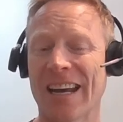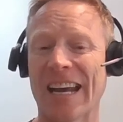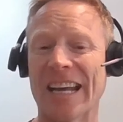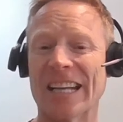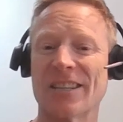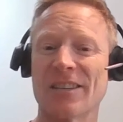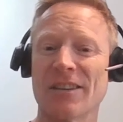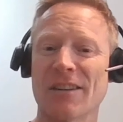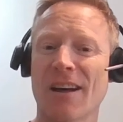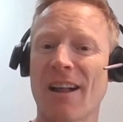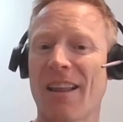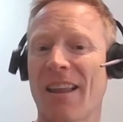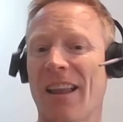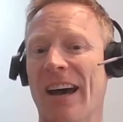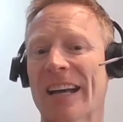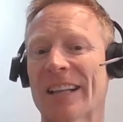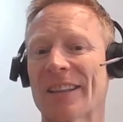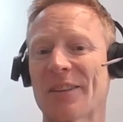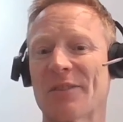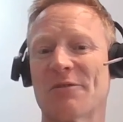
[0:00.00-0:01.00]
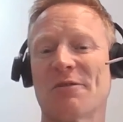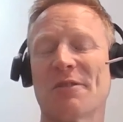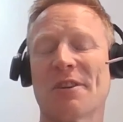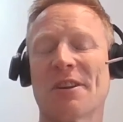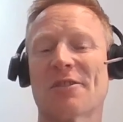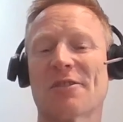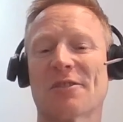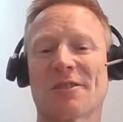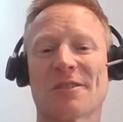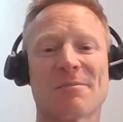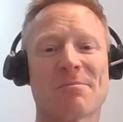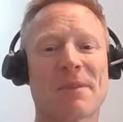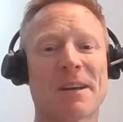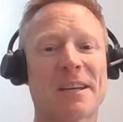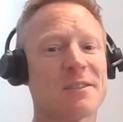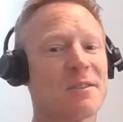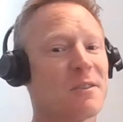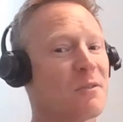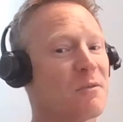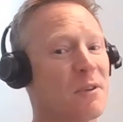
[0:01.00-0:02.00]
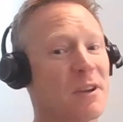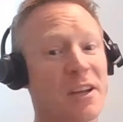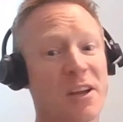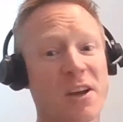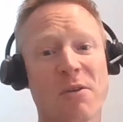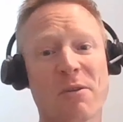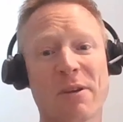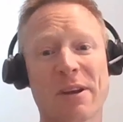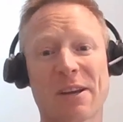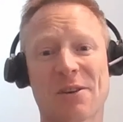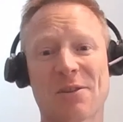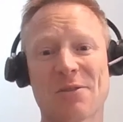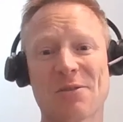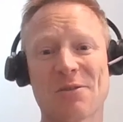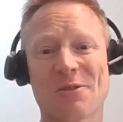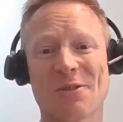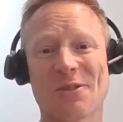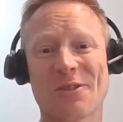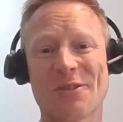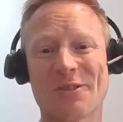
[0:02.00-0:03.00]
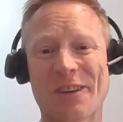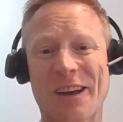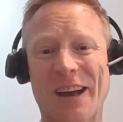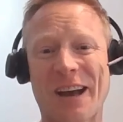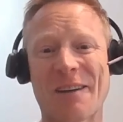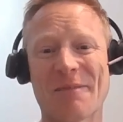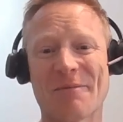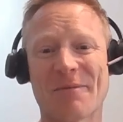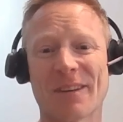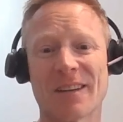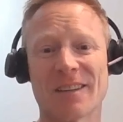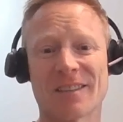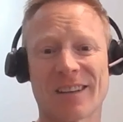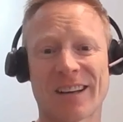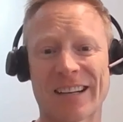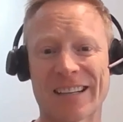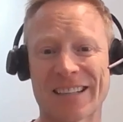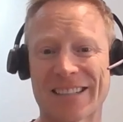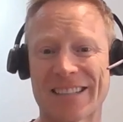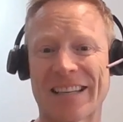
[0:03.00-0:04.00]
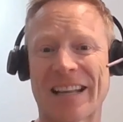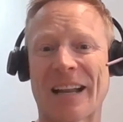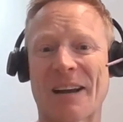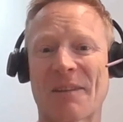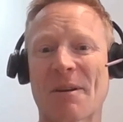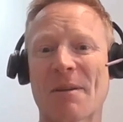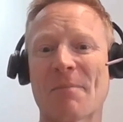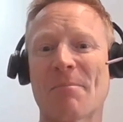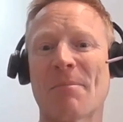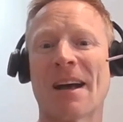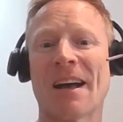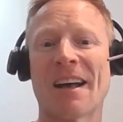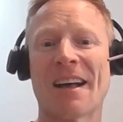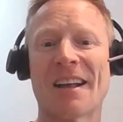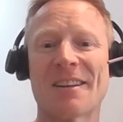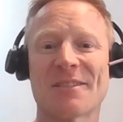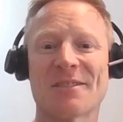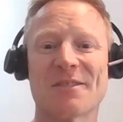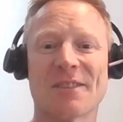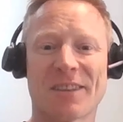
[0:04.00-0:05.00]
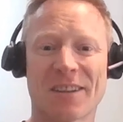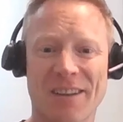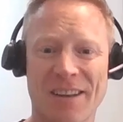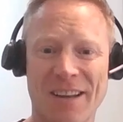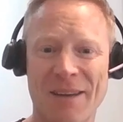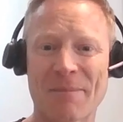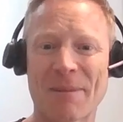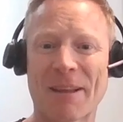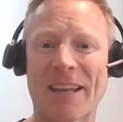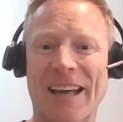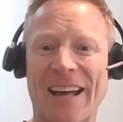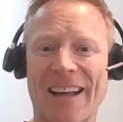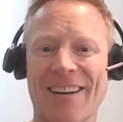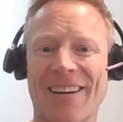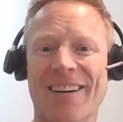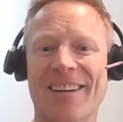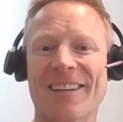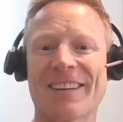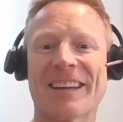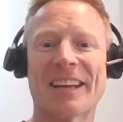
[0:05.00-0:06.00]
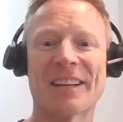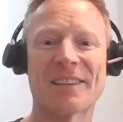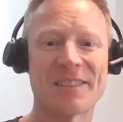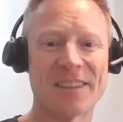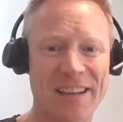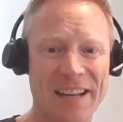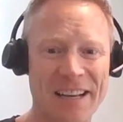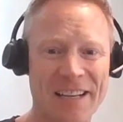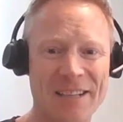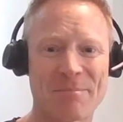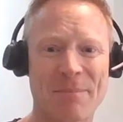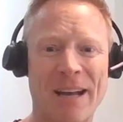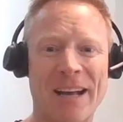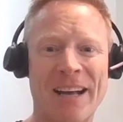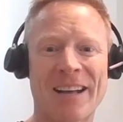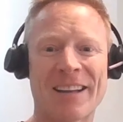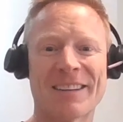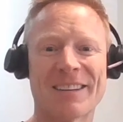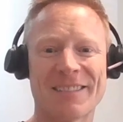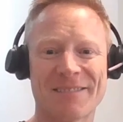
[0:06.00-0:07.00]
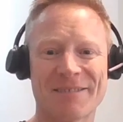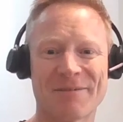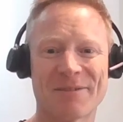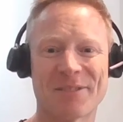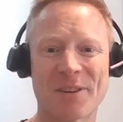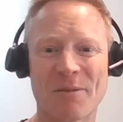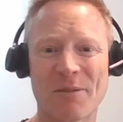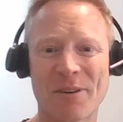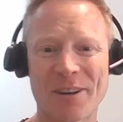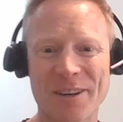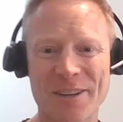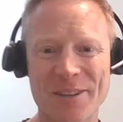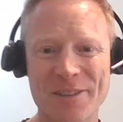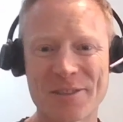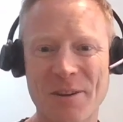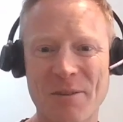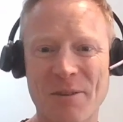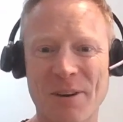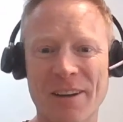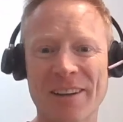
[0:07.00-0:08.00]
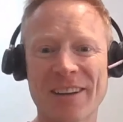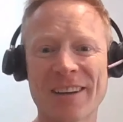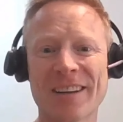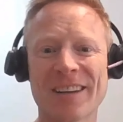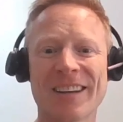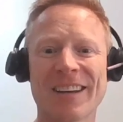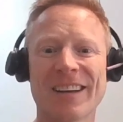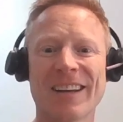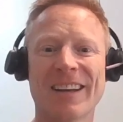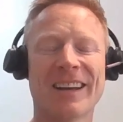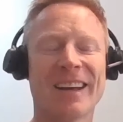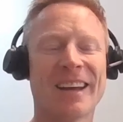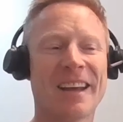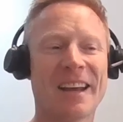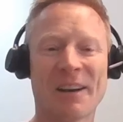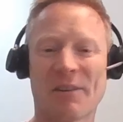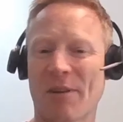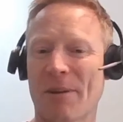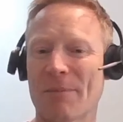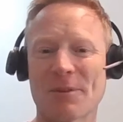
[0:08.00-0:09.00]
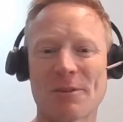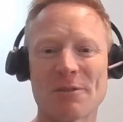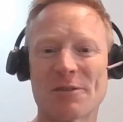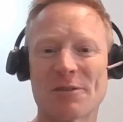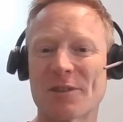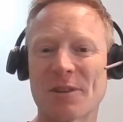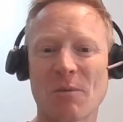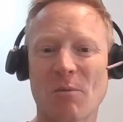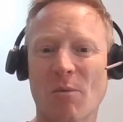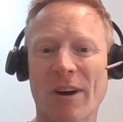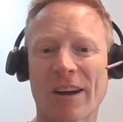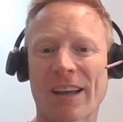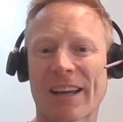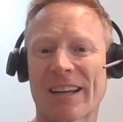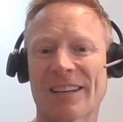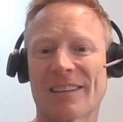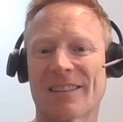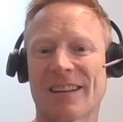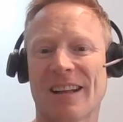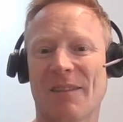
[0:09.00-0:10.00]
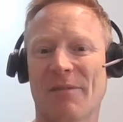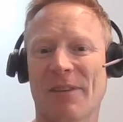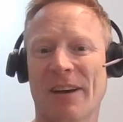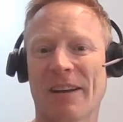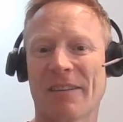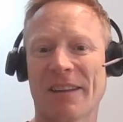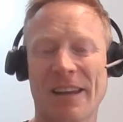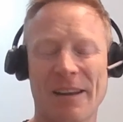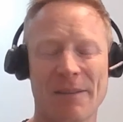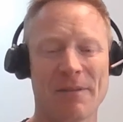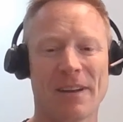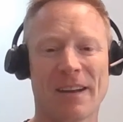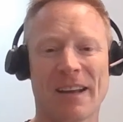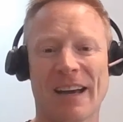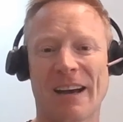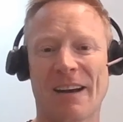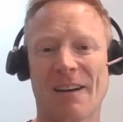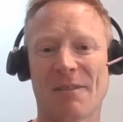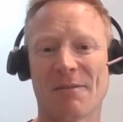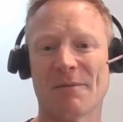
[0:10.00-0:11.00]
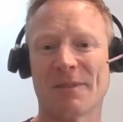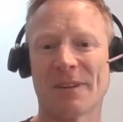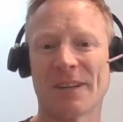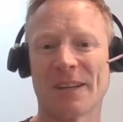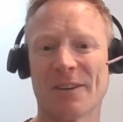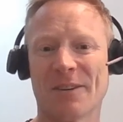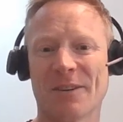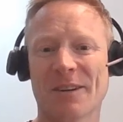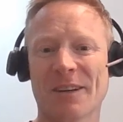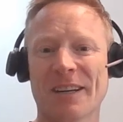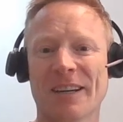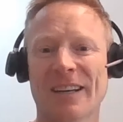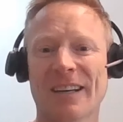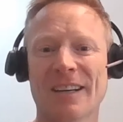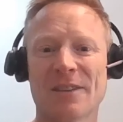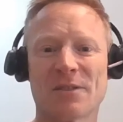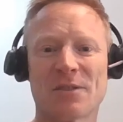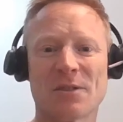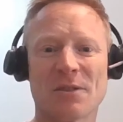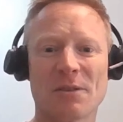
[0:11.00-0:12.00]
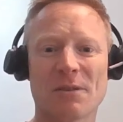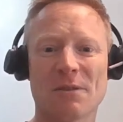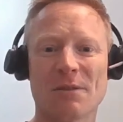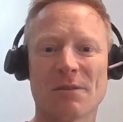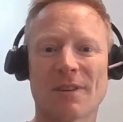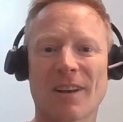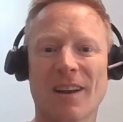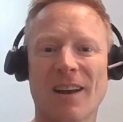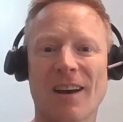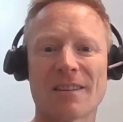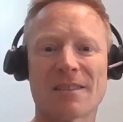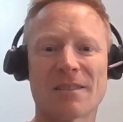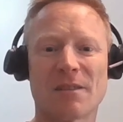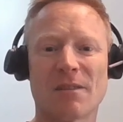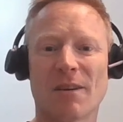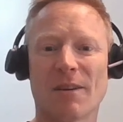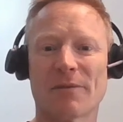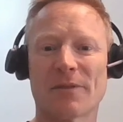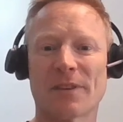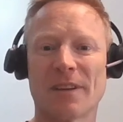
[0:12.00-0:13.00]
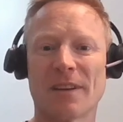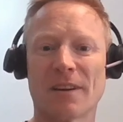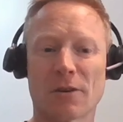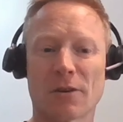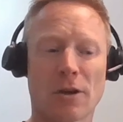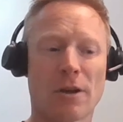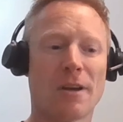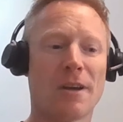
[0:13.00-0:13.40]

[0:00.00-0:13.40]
It's not like the traditional space look where you go into Google and you have these kind of salary bands, and you climb the ladder and you get to the next band and so on and so on. In crypto, it's still working itself out, even now, you know. So clients are often, look,